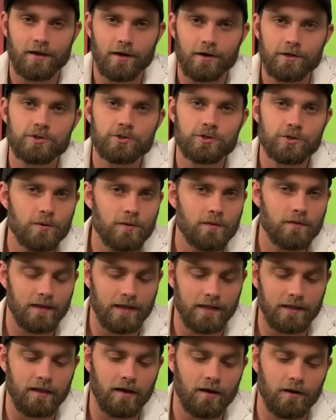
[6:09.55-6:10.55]
I do
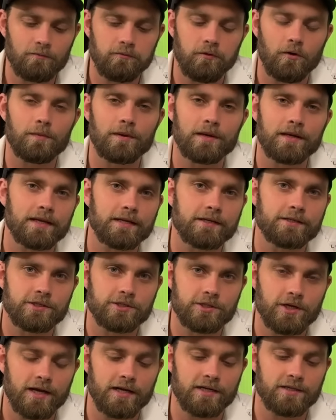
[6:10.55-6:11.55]
think that I probably need to
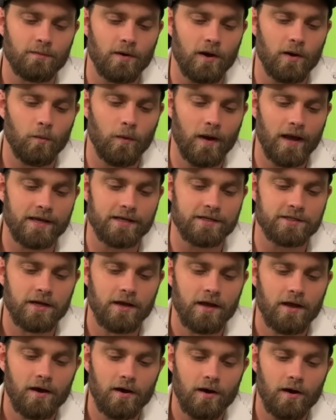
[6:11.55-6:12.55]
change my wedge
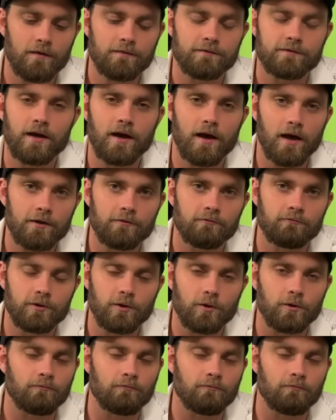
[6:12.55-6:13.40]
after a 100 odd